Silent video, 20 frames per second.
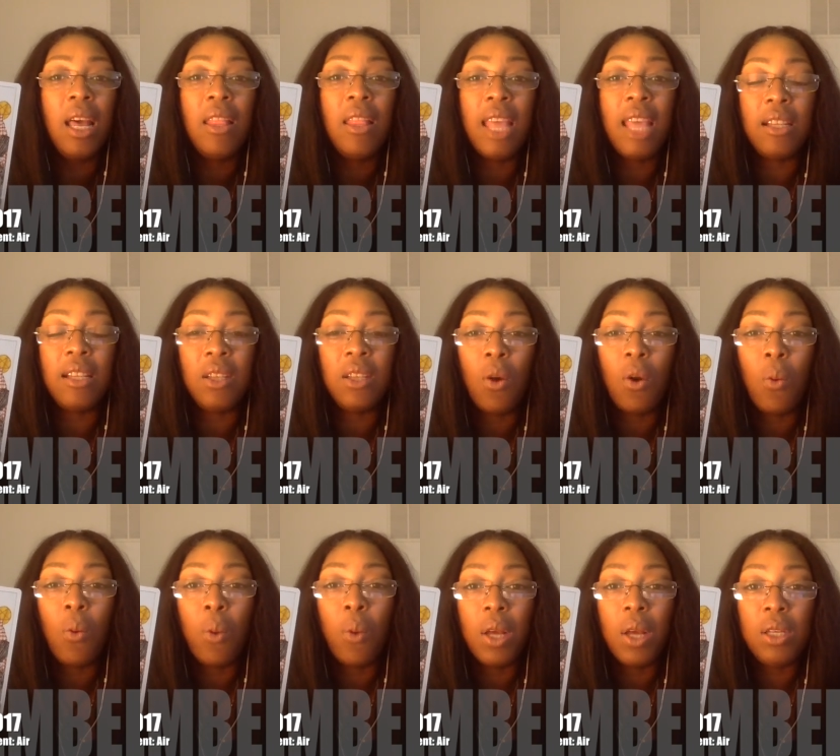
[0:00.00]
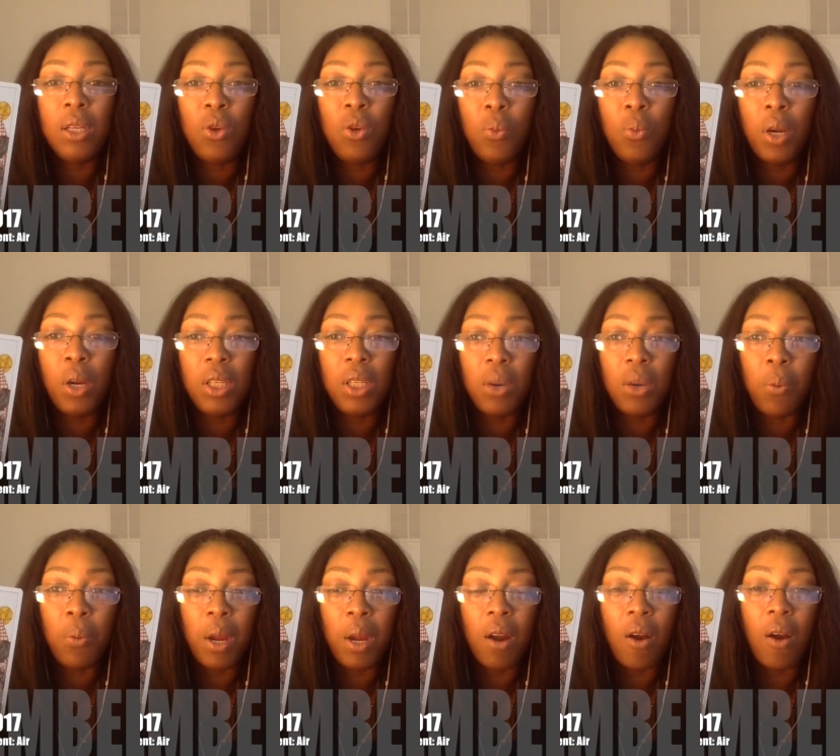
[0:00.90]
that you weren't
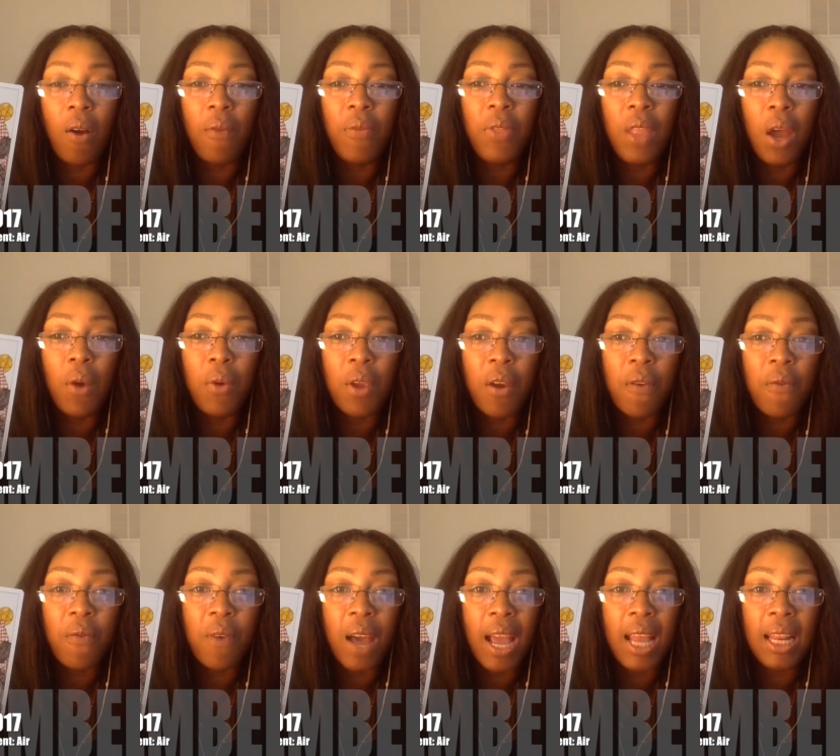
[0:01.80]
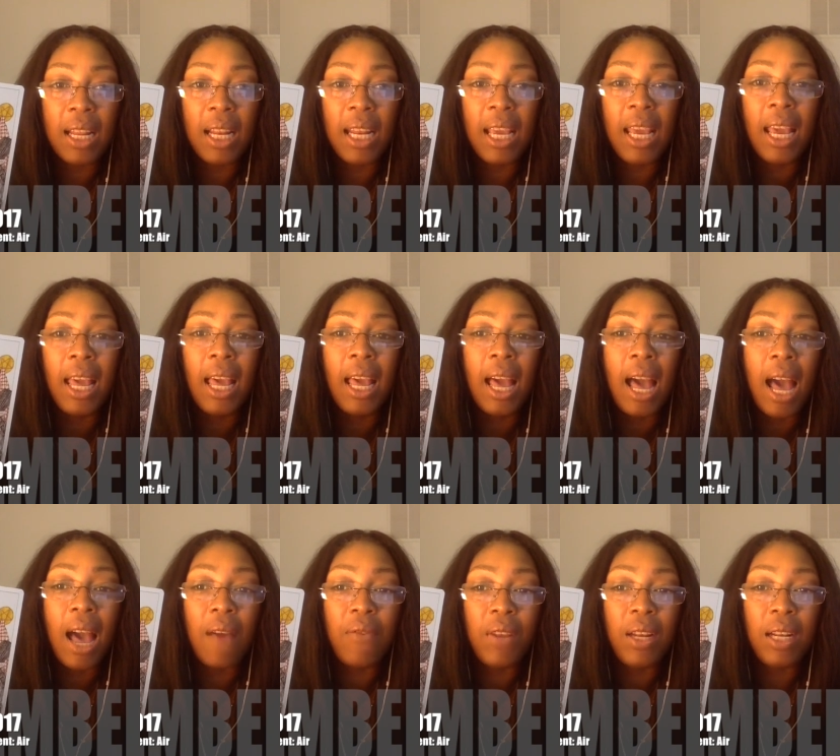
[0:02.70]
aware of. Now you're finally
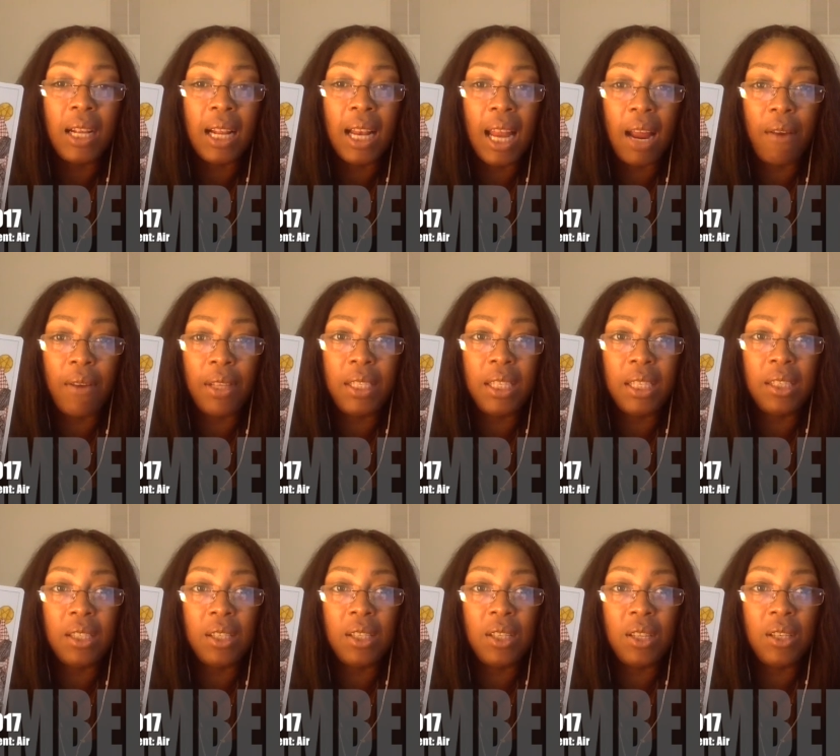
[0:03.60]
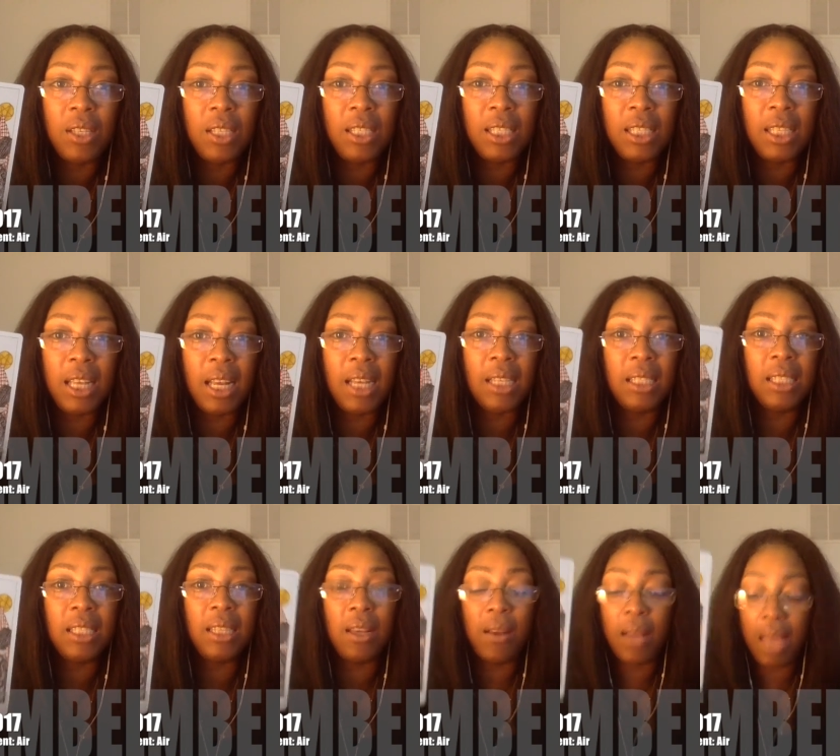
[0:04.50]
having clarity to those
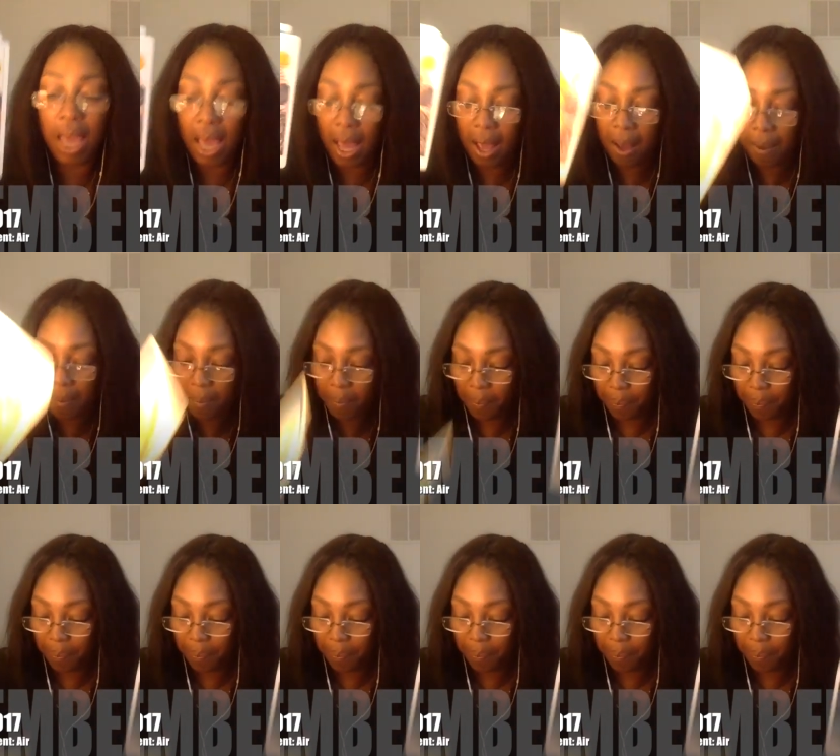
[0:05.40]
things. Okay,